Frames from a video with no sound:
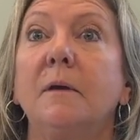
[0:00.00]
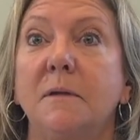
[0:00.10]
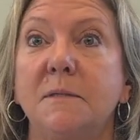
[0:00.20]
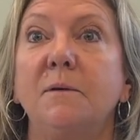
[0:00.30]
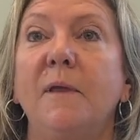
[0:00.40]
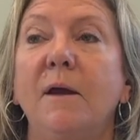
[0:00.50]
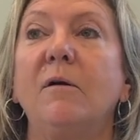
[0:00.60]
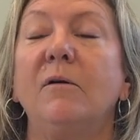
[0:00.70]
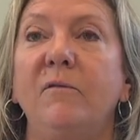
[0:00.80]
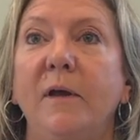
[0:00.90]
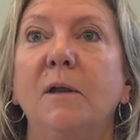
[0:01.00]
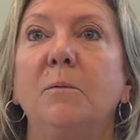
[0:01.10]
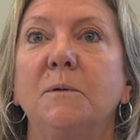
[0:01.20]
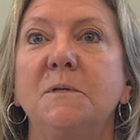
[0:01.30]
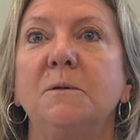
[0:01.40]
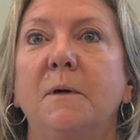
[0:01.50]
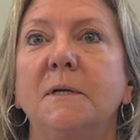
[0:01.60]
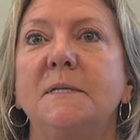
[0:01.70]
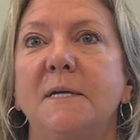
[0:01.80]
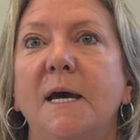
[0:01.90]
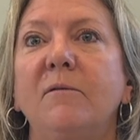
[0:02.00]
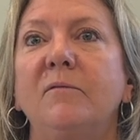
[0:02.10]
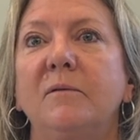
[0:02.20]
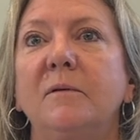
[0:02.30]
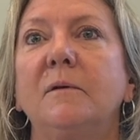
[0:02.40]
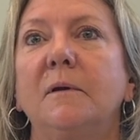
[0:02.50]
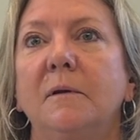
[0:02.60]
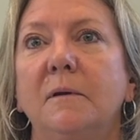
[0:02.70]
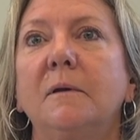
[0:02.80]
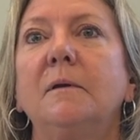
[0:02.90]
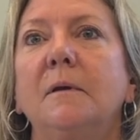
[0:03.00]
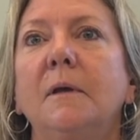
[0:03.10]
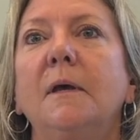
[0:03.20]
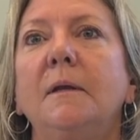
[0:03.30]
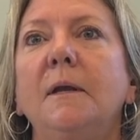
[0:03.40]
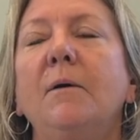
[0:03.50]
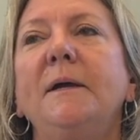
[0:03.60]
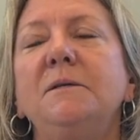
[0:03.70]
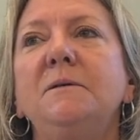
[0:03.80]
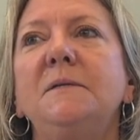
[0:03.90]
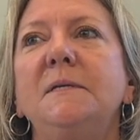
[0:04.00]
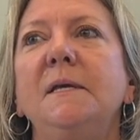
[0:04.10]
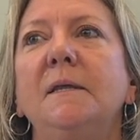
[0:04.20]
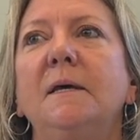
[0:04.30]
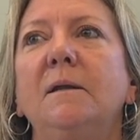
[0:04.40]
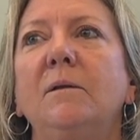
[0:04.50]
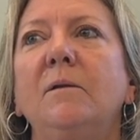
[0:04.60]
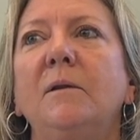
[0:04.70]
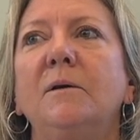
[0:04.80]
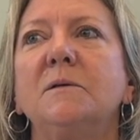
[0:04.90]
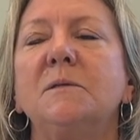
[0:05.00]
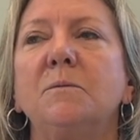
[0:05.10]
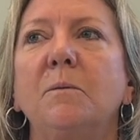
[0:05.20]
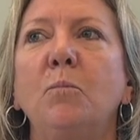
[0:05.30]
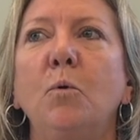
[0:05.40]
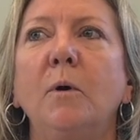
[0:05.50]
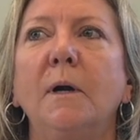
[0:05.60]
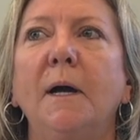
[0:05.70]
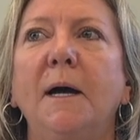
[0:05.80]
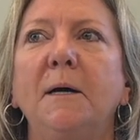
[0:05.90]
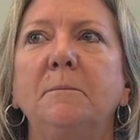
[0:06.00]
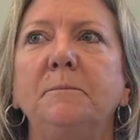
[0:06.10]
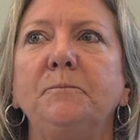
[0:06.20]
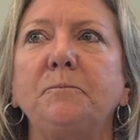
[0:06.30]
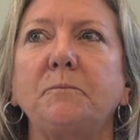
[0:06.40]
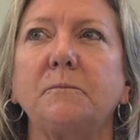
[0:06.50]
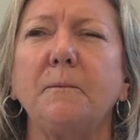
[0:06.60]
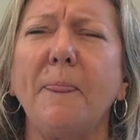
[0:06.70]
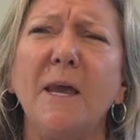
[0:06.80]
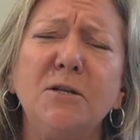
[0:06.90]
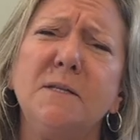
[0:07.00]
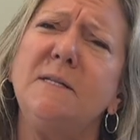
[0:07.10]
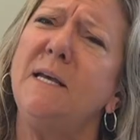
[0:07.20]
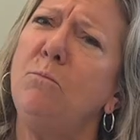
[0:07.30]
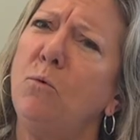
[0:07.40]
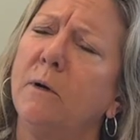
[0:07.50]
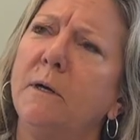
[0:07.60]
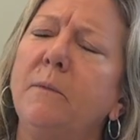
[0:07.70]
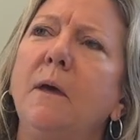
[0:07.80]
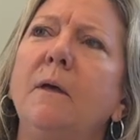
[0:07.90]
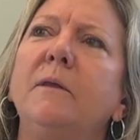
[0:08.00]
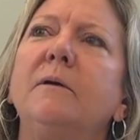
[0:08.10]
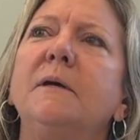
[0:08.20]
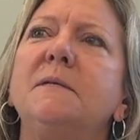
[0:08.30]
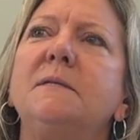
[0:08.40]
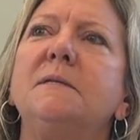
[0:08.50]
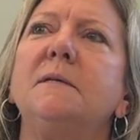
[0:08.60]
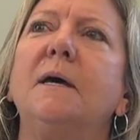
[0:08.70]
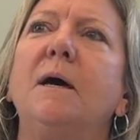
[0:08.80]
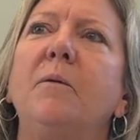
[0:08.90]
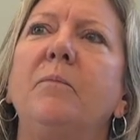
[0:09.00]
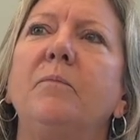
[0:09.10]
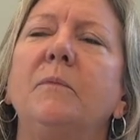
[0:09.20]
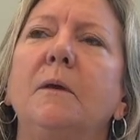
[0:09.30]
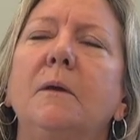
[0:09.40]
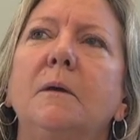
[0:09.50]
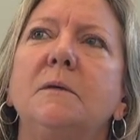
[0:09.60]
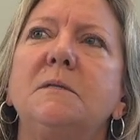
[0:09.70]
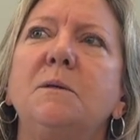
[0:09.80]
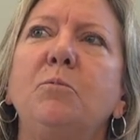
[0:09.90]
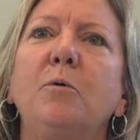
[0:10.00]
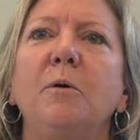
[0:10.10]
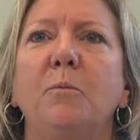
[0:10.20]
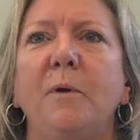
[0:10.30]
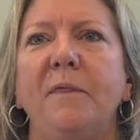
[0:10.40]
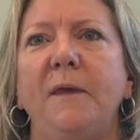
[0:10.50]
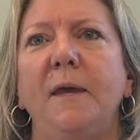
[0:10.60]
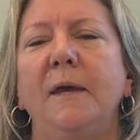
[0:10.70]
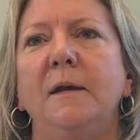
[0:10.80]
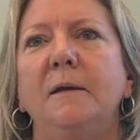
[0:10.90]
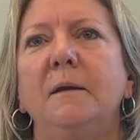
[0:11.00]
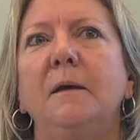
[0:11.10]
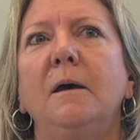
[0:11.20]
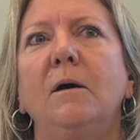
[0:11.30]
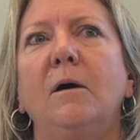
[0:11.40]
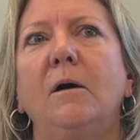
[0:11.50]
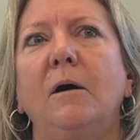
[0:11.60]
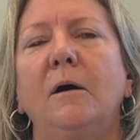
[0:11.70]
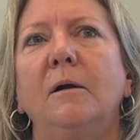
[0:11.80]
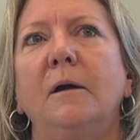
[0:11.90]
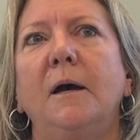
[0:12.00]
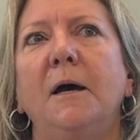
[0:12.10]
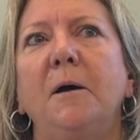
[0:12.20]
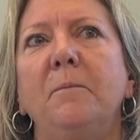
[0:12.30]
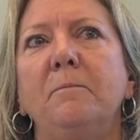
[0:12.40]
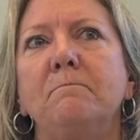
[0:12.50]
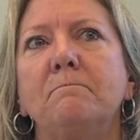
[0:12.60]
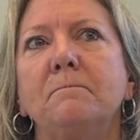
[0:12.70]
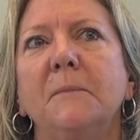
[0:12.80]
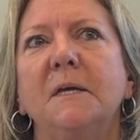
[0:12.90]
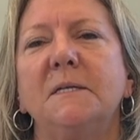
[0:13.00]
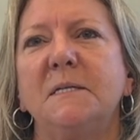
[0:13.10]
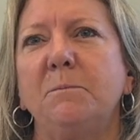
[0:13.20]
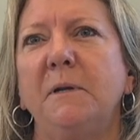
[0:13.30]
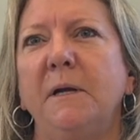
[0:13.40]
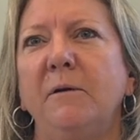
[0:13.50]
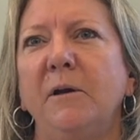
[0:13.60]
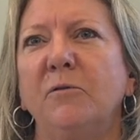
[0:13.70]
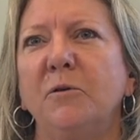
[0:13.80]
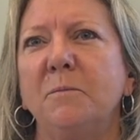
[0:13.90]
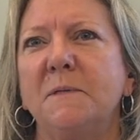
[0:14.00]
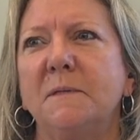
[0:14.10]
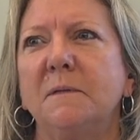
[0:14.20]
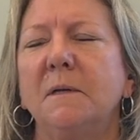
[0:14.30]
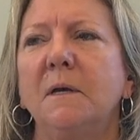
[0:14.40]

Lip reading: So they are available to our staff. Mm-hmm. Now, I do see that there's more, I shouldn't say more, there is support within our disciplinary groups.